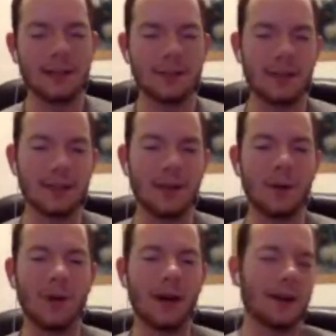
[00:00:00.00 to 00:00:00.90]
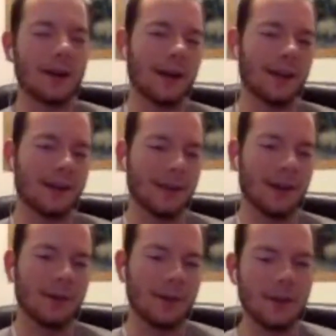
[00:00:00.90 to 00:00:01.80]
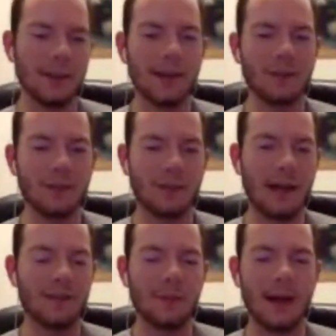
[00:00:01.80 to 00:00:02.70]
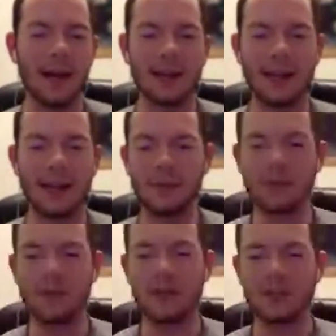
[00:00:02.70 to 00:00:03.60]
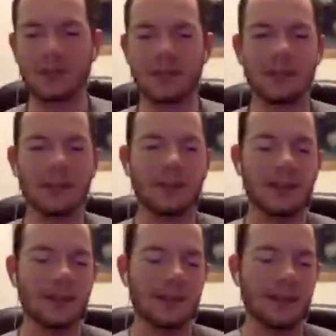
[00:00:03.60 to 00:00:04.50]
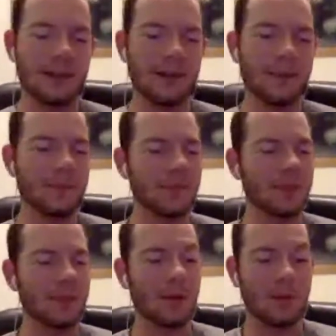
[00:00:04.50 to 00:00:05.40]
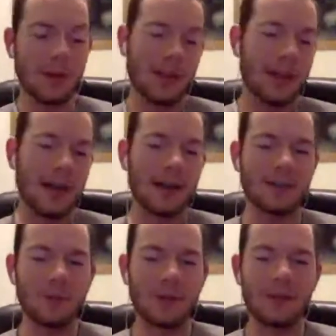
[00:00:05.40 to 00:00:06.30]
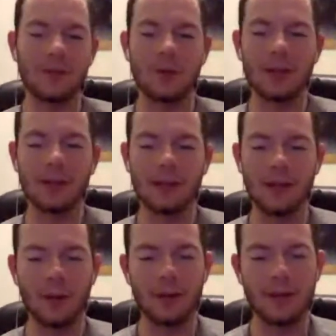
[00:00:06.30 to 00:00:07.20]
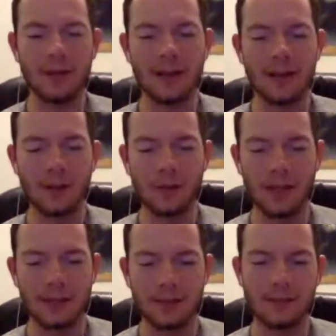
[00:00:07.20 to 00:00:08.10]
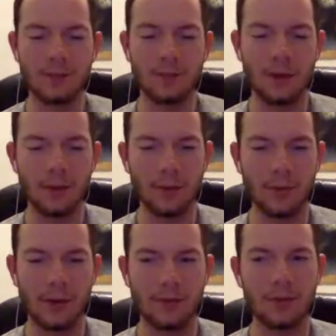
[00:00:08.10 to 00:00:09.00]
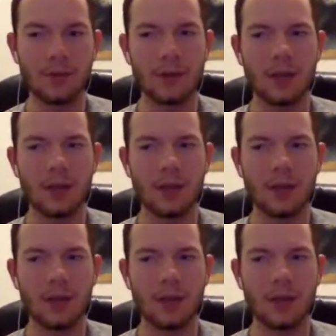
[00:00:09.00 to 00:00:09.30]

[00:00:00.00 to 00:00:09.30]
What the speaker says: So I thought, why not? You can never have a bad day if you're fishing. So I just went for it. And the only thing I know, it's the Roanoke River.